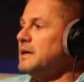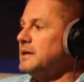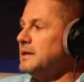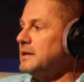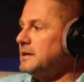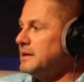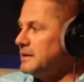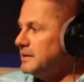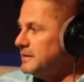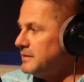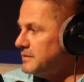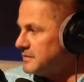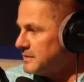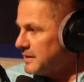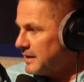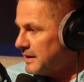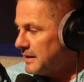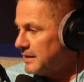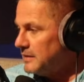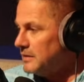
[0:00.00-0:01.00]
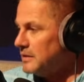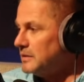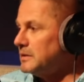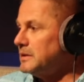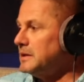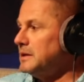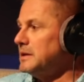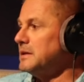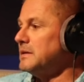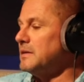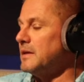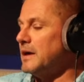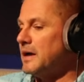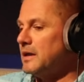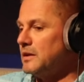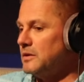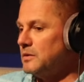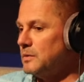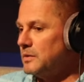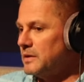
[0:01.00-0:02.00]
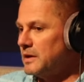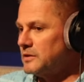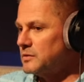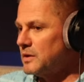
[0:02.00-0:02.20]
he's taking the lead in that and doing that.